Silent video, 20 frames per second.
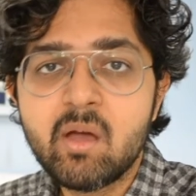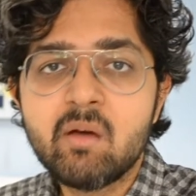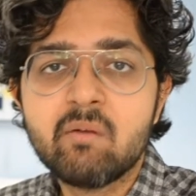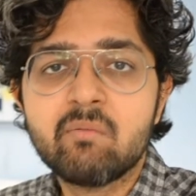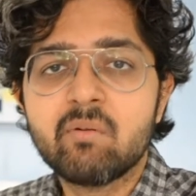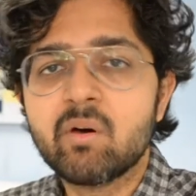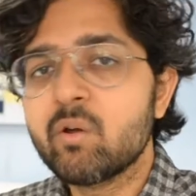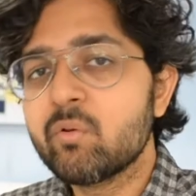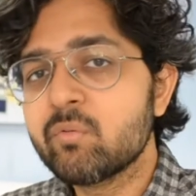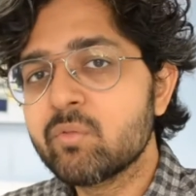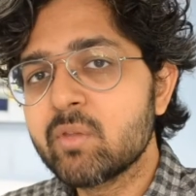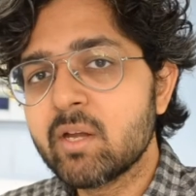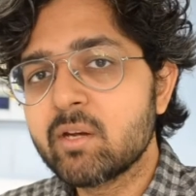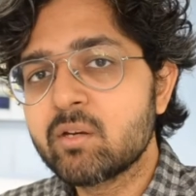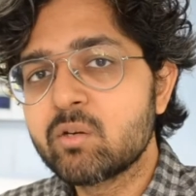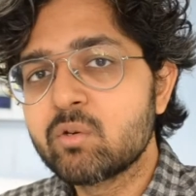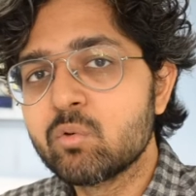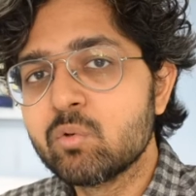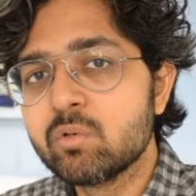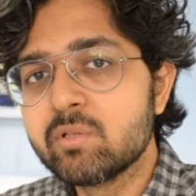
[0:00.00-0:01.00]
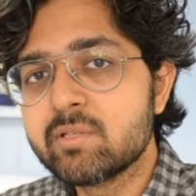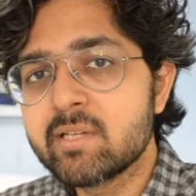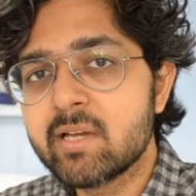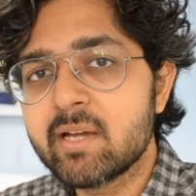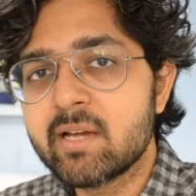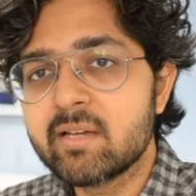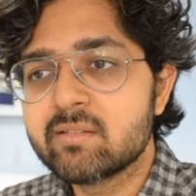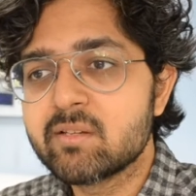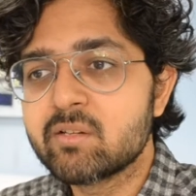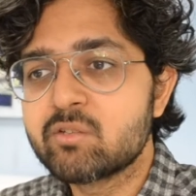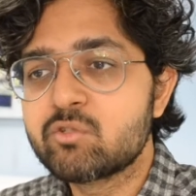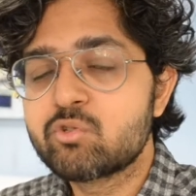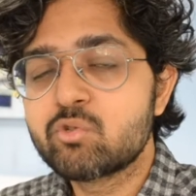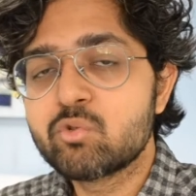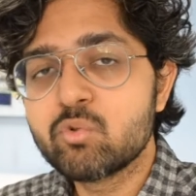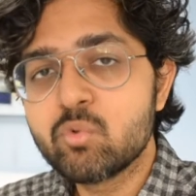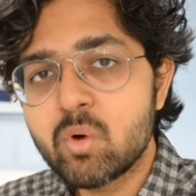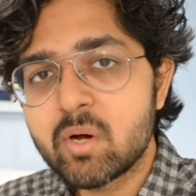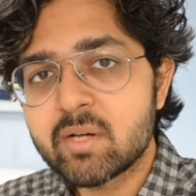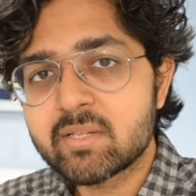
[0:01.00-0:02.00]
One of the tools is a
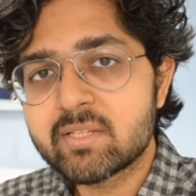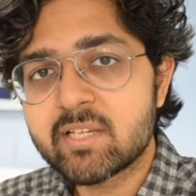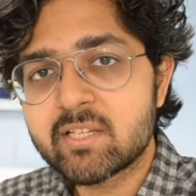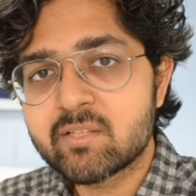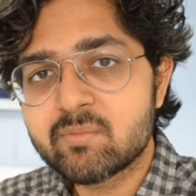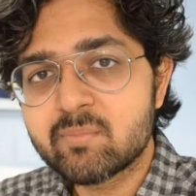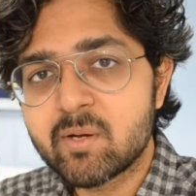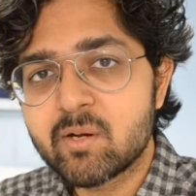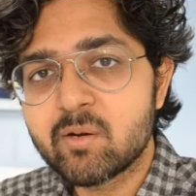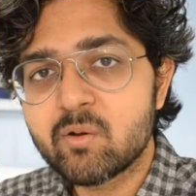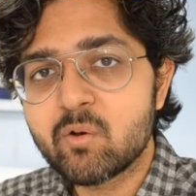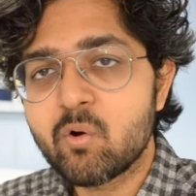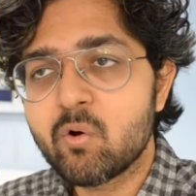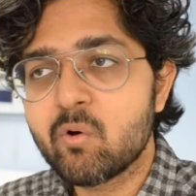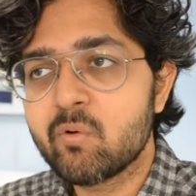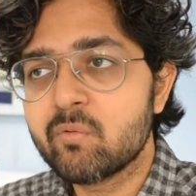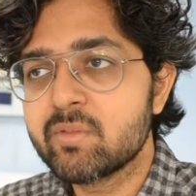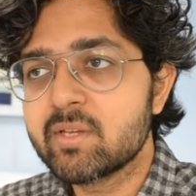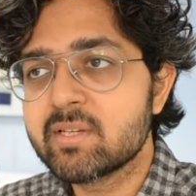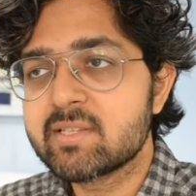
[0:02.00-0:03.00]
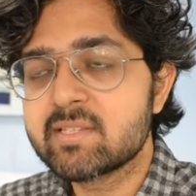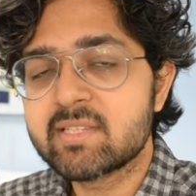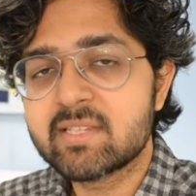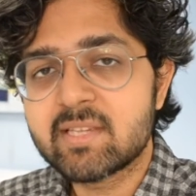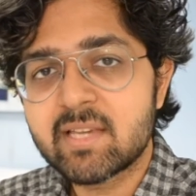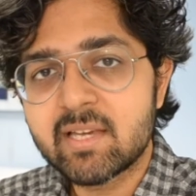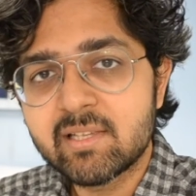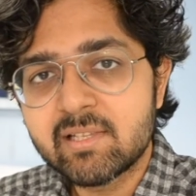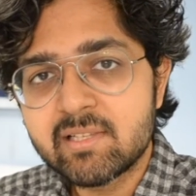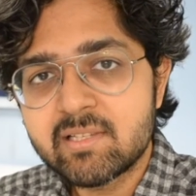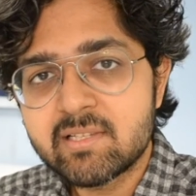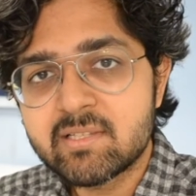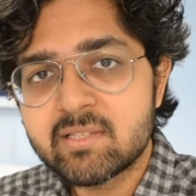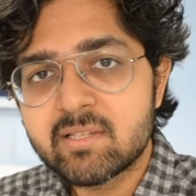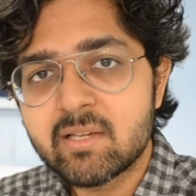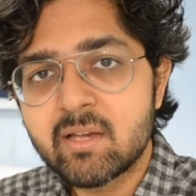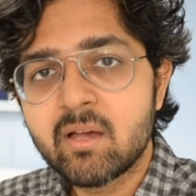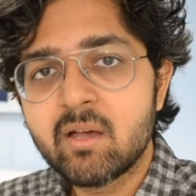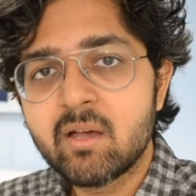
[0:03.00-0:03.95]
true assessment of the skills,